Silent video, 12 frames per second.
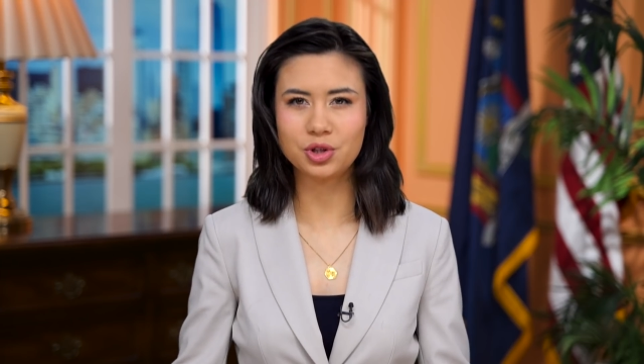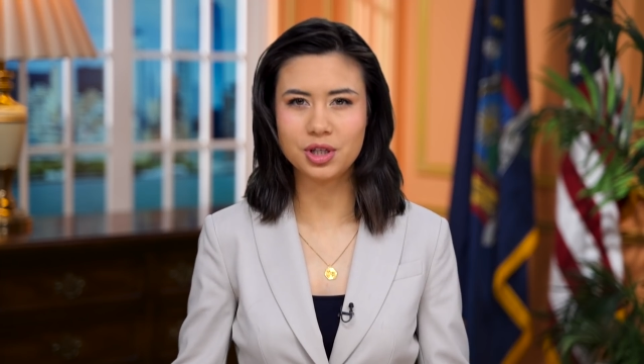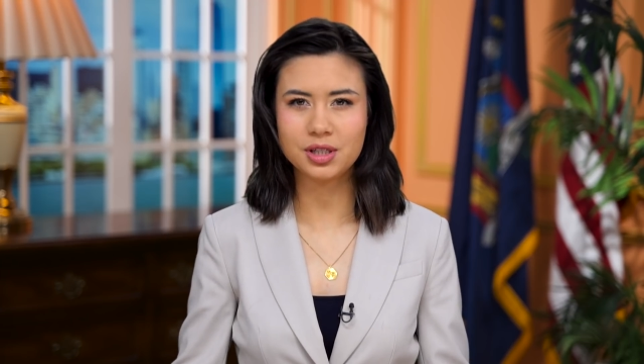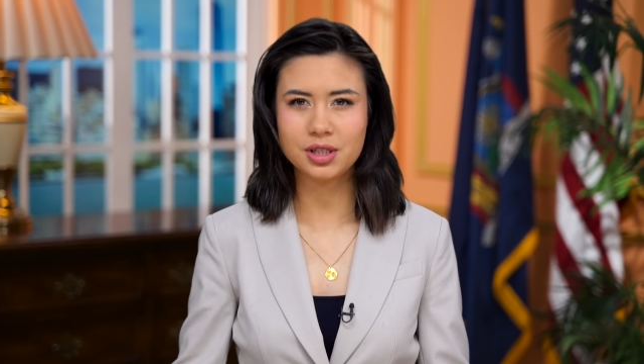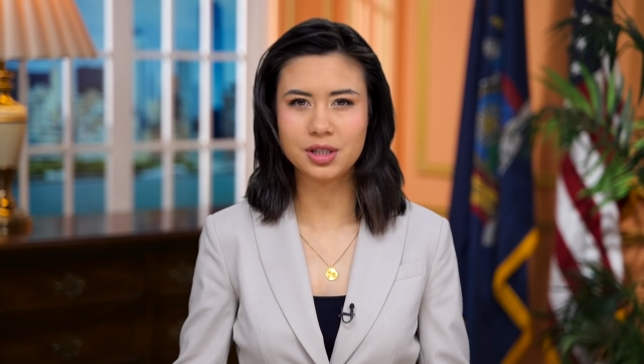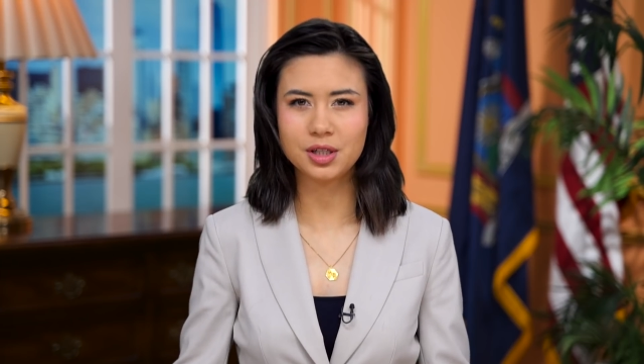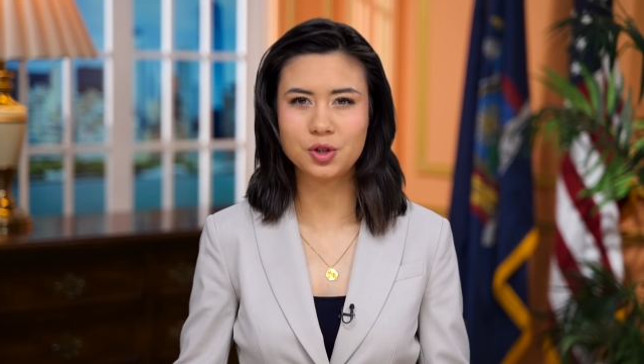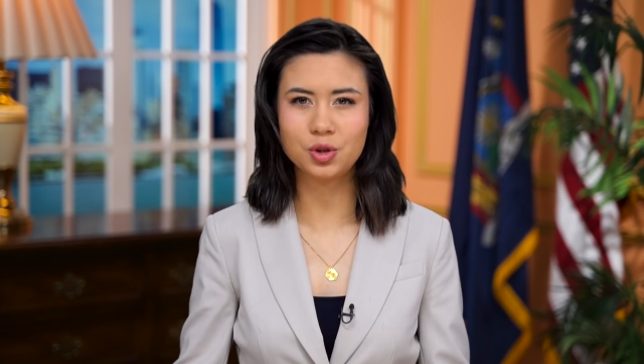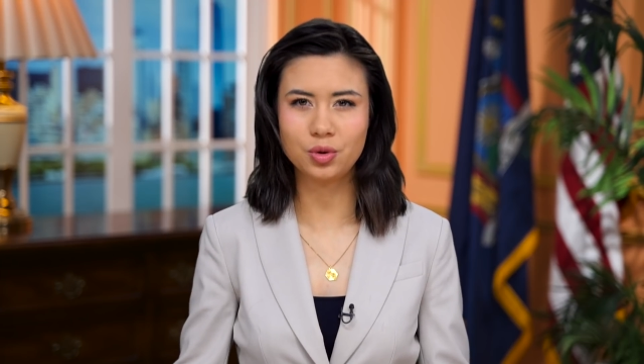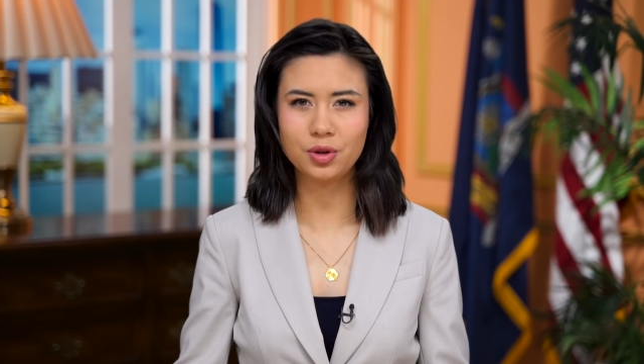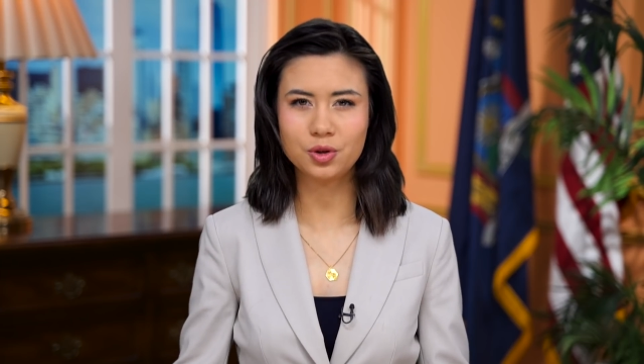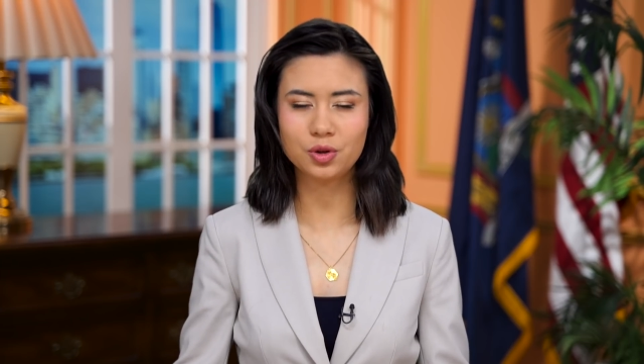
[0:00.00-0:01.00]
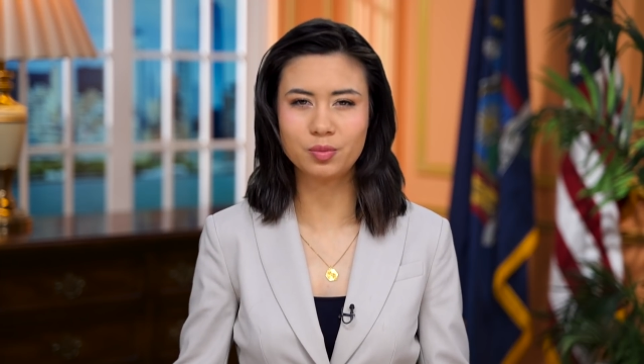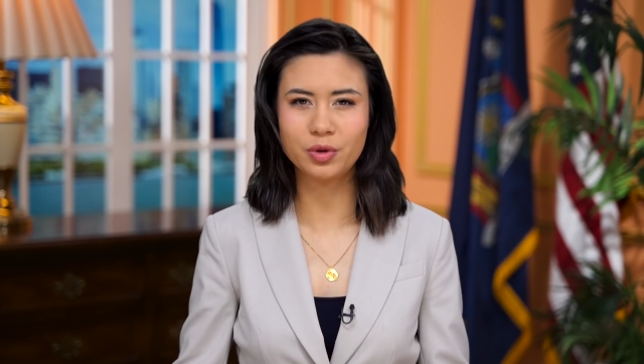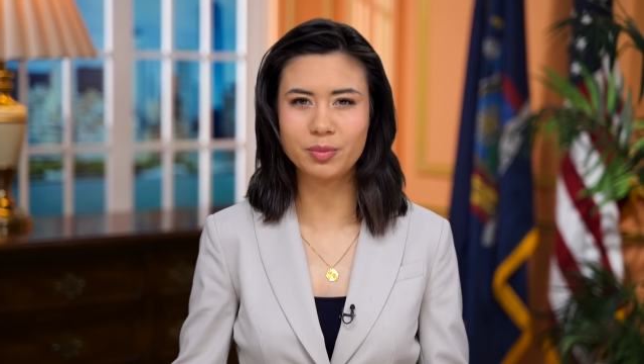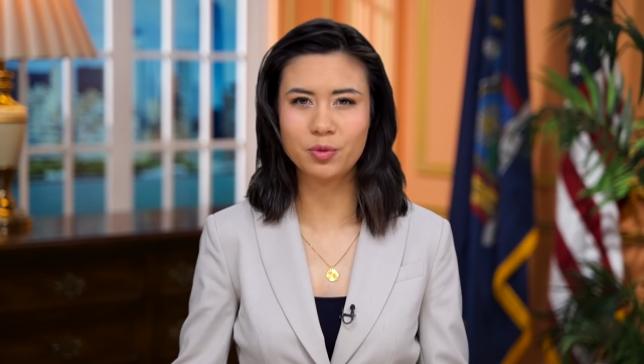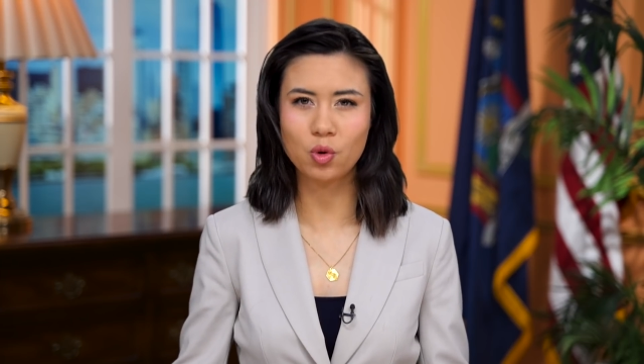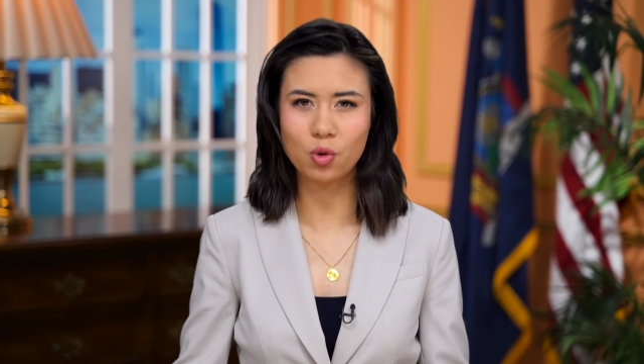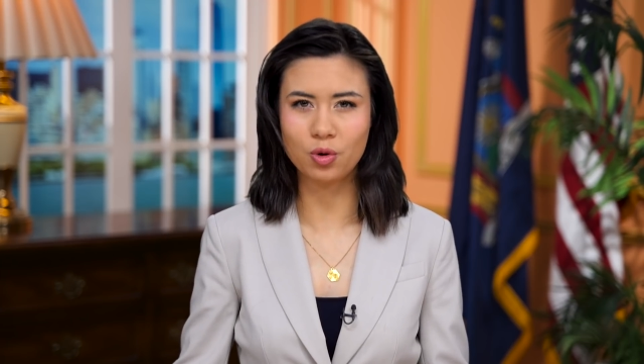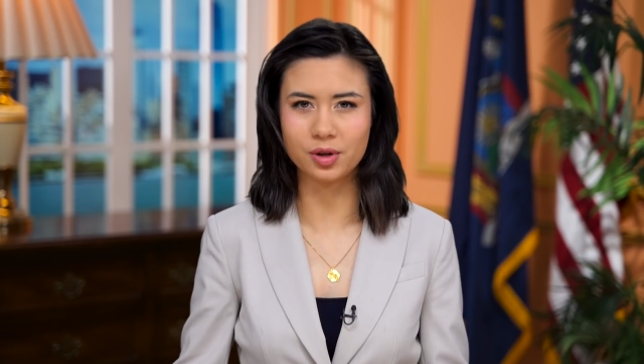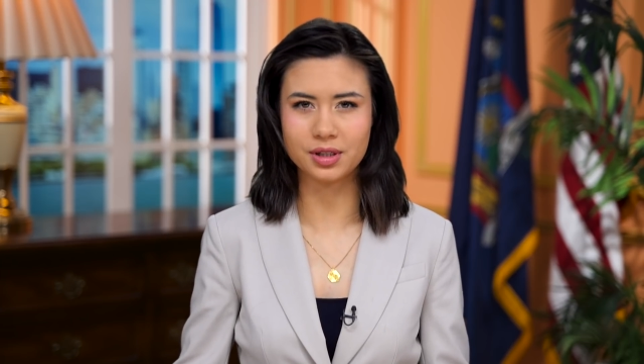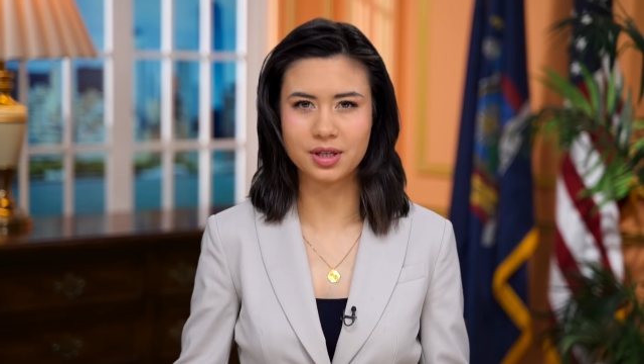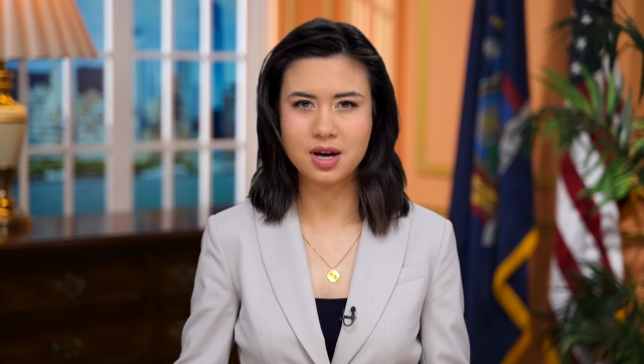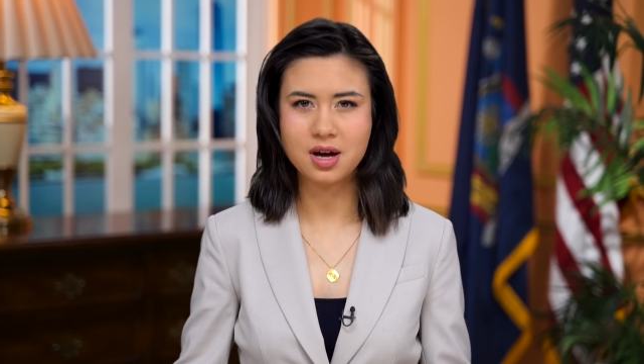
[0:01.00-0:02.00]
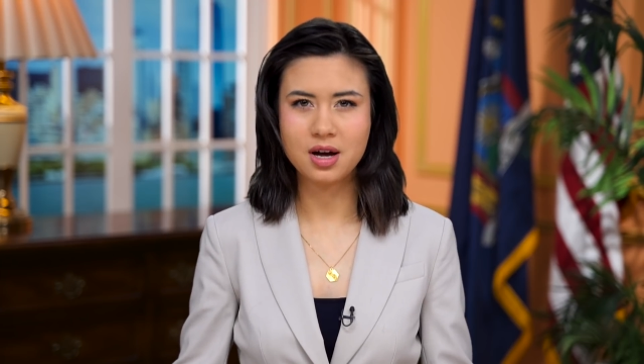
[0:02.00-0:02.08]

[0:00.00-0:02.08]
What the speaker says: justices to the Supreme Court,